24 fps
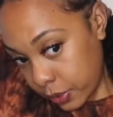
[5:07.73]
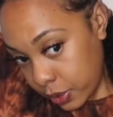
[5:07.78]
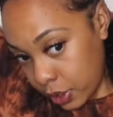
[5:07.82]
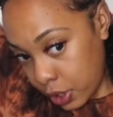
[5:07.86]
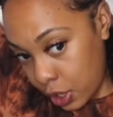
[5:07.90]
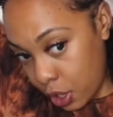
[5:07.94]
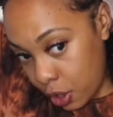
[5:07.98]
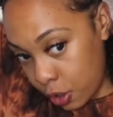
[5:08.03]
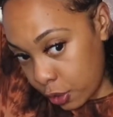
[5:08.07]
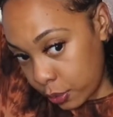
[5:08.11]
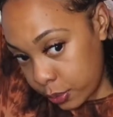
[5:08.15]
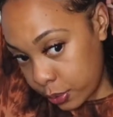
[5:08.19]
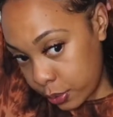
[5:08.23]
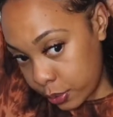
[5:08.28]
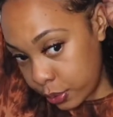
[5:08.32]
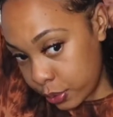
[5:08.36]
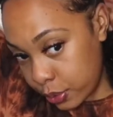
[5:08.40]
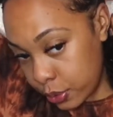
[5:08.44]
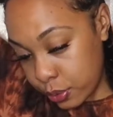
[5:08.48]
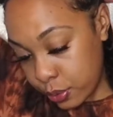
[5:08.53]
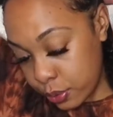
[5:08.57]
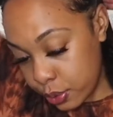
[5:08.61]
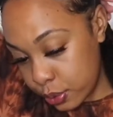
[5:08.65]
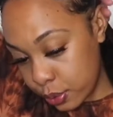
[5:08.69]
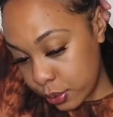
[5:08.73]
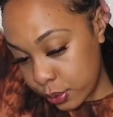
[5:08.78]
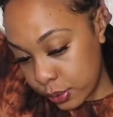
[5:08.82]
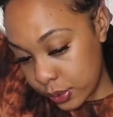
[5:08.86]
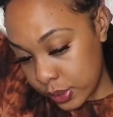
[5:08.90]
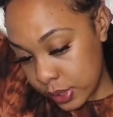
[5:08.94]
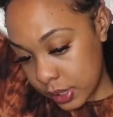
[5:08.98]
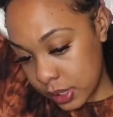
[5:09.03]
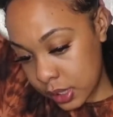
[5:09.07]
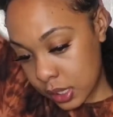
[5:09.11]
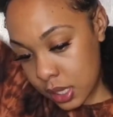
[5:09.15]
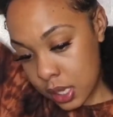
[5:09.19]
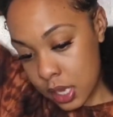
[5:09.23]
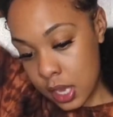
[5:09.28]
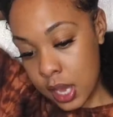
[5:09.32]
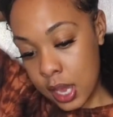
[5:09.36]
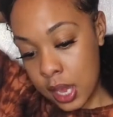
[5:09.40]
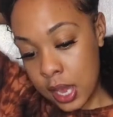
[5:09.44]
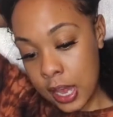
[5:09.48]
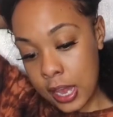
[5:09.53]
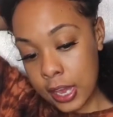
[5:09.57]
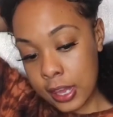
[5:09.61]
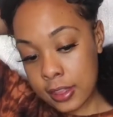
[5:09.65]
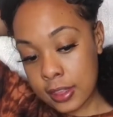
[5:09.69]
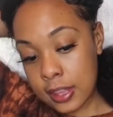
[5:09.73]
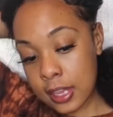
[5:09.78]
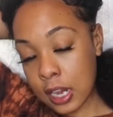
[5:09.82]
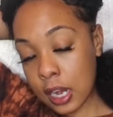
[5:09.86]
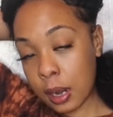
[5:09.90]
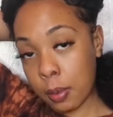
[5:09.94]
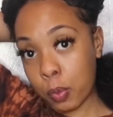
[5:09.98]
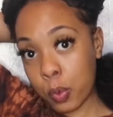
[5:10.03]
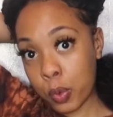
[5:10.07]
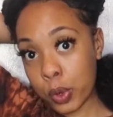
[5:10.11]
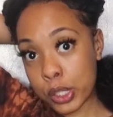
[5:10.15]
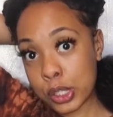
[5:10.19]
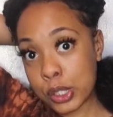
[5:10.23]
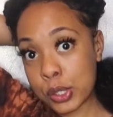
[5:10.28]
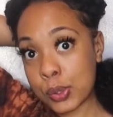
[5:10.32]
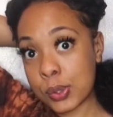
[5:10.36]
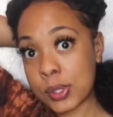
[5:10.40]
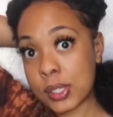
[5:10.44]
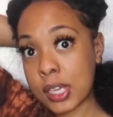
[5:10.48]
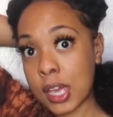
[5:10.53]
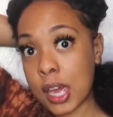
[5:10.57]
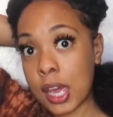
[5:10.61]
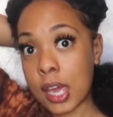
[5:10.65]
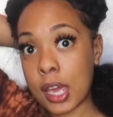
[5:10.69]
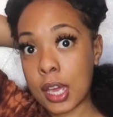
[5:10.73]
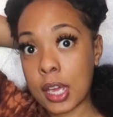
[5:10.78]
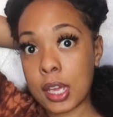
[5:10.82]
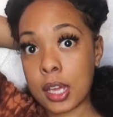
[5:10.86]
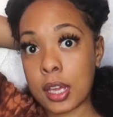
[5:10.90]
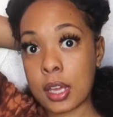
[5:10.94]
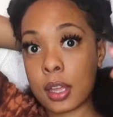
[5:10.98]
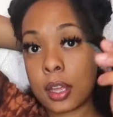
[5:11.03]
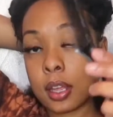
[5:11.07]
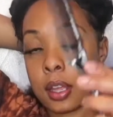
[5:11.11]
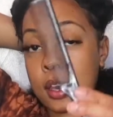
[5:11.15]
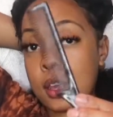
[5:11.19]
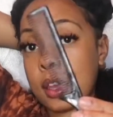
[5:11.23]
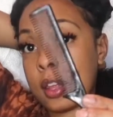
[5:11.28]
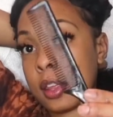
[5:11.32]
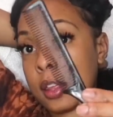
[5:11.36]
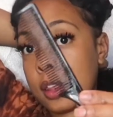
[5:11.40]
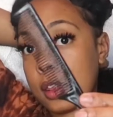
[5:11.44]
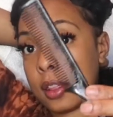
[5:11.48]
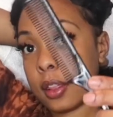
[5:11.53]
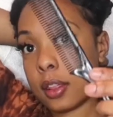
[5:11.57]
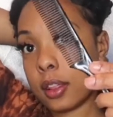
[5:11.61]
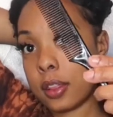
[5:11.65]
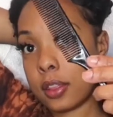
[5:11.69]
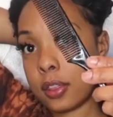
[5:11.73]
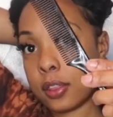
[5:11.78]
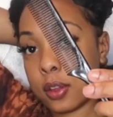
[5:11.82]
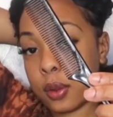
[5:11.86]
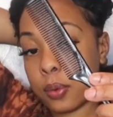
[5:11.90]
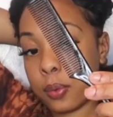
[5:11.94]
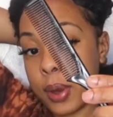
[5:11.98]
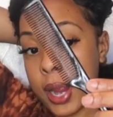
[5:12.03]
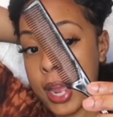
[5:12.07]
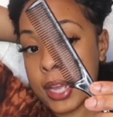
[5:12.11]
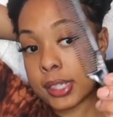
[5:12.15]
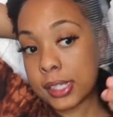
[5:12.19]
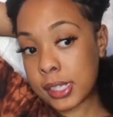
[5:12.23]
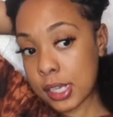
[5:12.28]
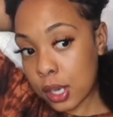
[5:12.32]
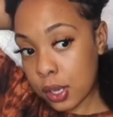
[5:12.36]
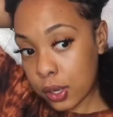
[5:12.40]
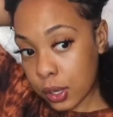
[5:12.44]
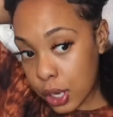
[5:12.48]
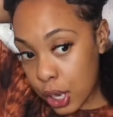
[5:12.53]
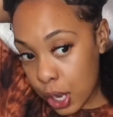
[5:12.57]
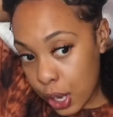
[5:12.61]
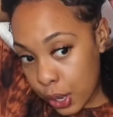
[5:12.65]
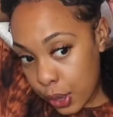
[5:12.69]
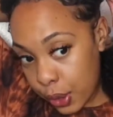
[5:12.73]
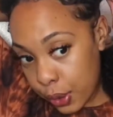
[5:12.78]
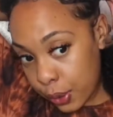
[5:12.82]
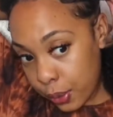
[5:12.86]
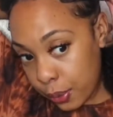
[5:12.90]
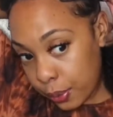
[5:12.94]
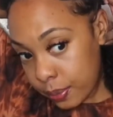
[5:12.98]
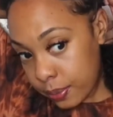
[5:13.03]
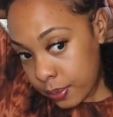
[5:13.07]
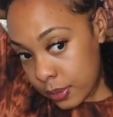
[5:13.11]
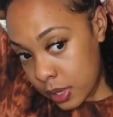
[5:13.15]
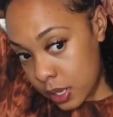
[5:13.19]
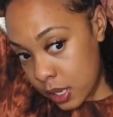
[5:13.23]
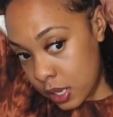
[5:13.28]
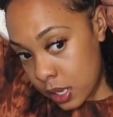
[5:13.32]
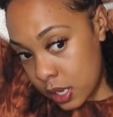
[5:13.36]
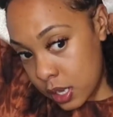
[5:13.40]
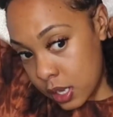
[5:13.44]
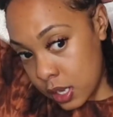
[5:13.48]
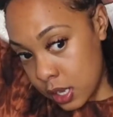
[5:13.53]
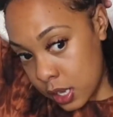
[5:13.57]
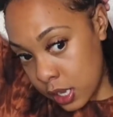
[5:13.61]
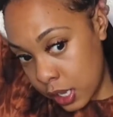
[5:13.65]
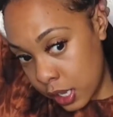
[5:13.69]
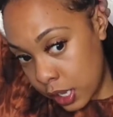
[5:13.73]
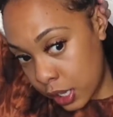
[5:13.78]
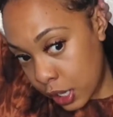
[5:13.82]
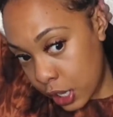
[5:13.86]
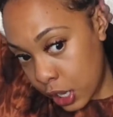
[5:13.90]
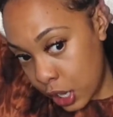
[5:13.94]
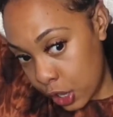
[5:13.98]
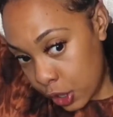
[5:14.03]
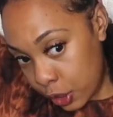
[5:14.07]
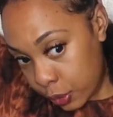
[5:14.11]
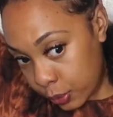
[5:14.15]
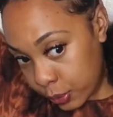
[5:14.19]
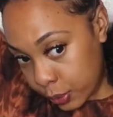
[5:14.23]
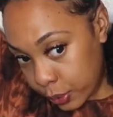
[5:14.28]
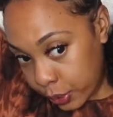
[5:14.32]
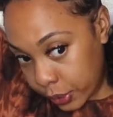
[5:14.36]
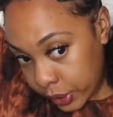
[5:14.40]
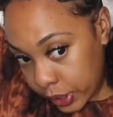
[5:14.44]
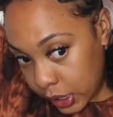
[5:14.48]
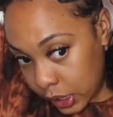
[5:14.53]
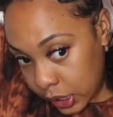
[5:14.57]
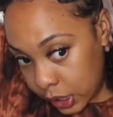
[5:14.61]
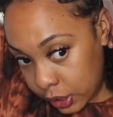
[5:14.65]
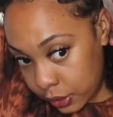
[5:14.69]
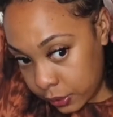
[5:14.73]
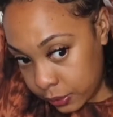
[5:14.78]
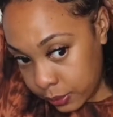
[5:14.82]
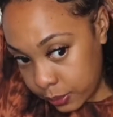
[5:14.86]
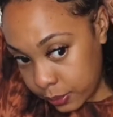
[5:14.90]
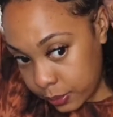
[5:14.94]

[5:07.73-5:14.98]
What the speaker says: Comb through the roots. And then I'm going to take the rat tail comb and comb through again.